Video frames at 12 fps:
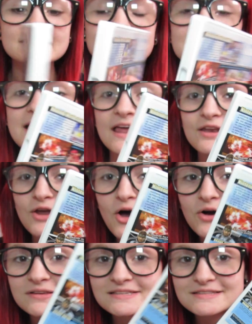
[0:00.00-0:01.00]

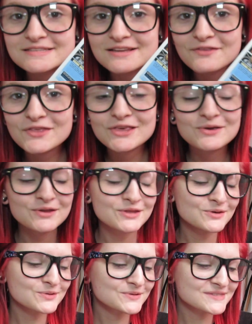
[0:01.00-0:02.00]
Nintendogs and stuff that you can
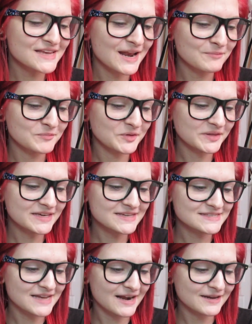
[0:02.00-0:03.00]
use, and I'm really
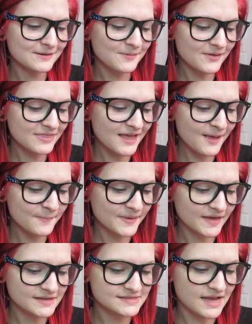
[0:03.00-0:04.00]
excited about that
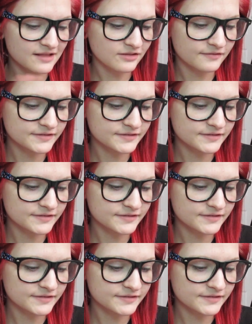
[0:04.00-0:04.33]
because I love